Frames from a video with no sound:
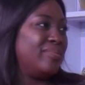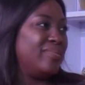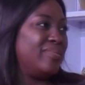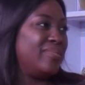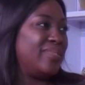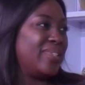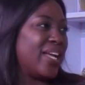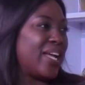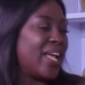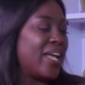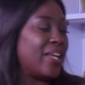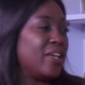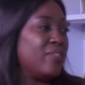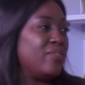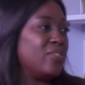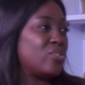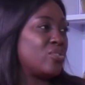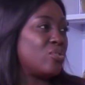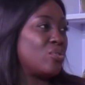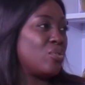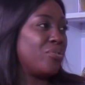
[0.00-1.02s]
like I gave a
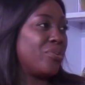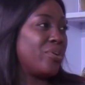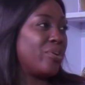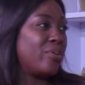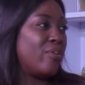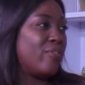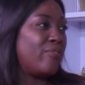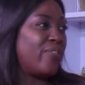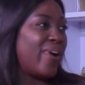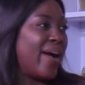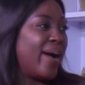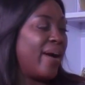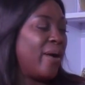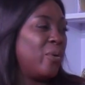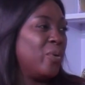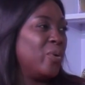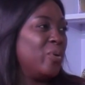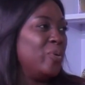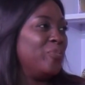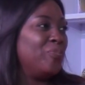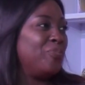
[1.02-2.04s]
story of how
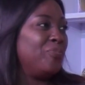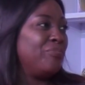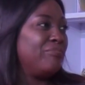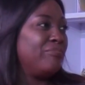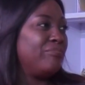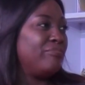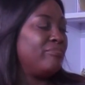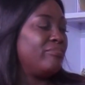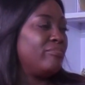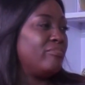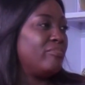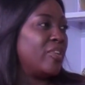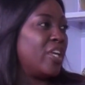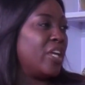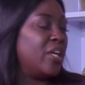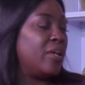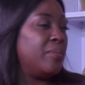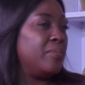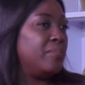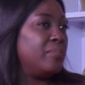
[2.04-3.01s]
I